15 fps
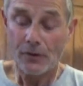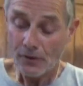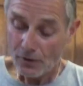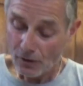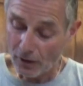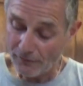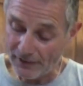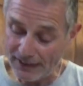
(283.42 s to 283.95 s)

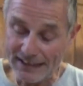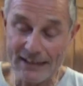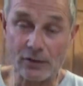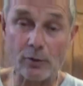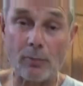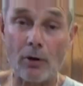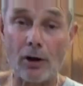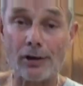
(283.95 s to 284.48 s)
of the
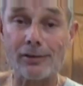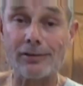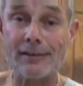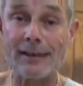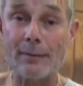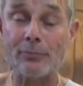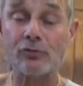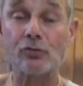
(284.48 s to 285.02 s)
handlebar
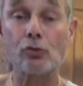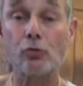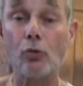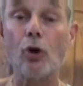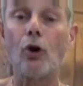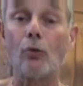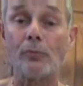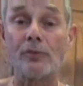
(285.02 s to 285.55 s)
clamps
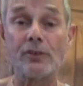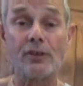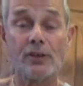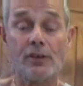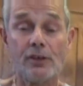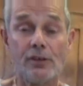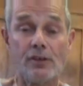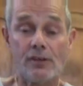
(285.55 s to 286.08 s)
chromed.
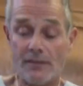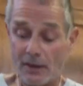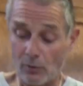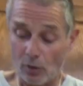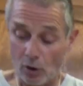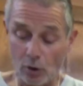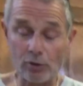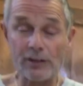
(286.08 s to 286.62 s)
They
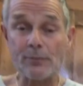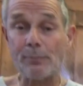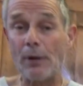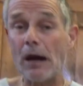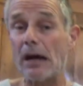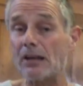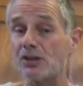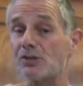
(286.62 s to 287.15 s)
were only
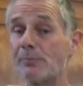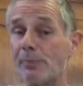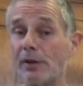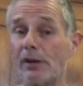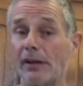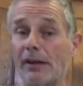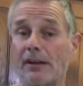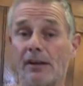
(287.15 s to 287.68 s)
polished
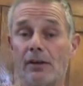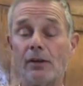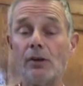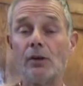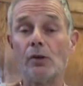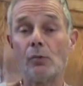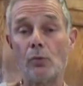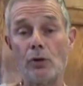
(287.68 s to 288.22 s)
billet,
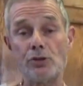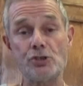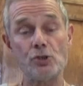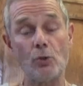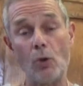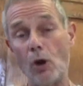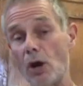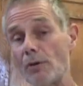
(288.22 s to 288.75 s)
which
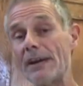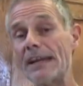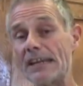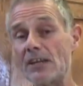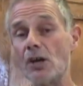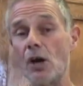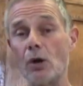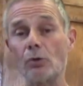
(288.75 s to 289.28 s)
you already
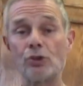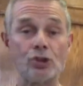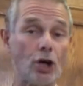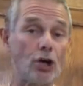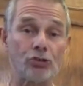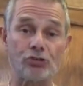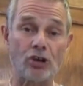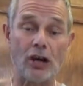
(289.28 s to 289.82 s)
know
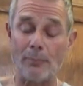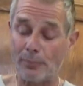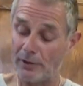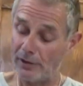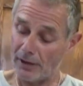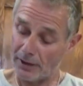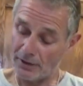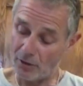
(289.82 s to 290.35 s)
dulls up,
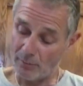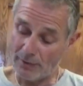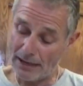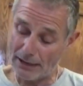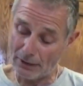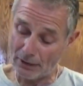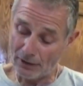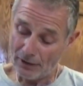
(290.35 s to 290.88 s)
and no
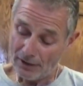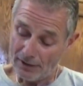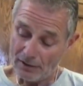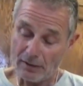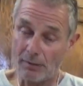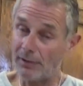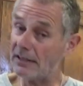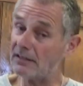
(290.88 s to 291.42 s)
matter
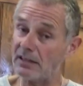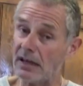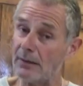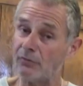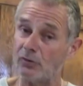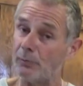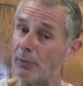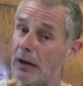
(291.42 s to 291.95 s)
how many
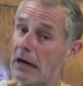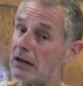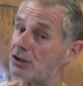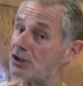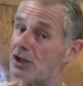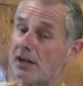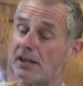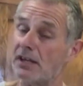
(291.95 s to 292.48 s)
times you
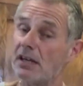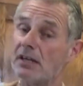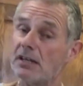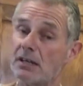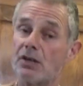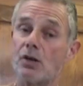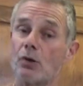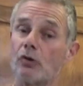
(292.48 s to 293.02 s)
polish it,
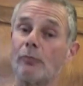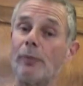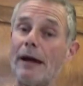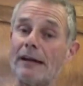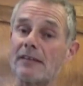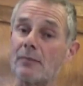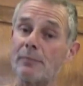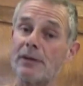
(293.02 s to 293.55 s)
it goes
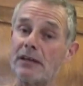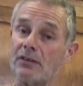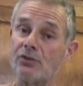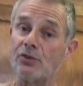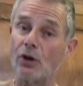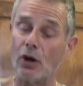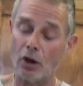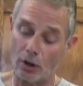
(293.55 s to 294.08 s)
back to being
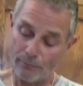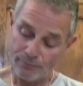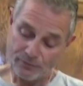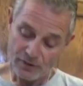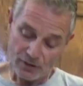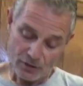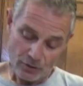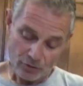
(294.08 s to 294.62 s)
dull.
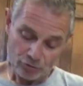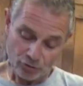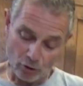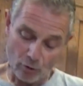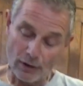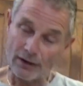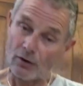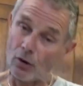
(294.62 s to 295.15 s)

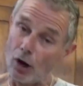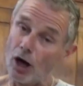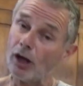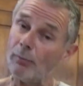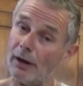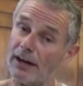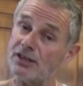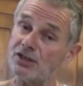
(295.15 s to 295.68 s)
So on all
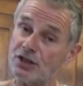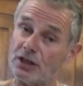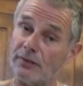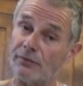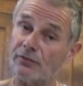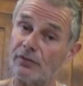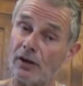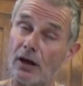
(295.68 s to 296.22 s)
of my
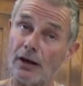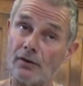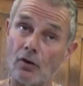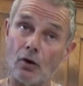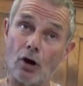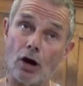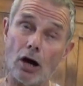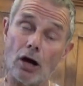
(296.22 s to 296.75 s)
Chiefs, on
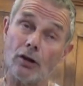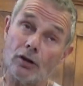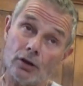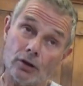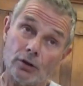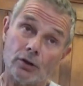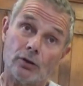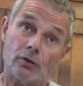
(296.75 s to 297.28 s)
all
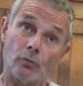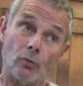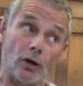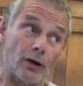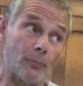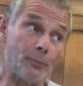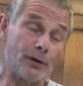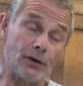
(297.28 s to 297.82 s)

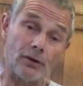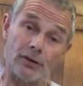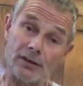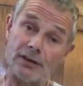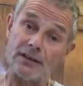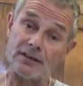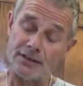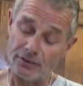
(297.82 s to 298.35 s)
what
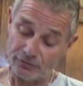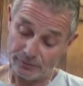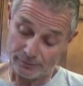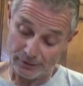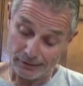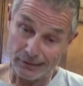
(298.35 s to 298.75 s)
apparently is,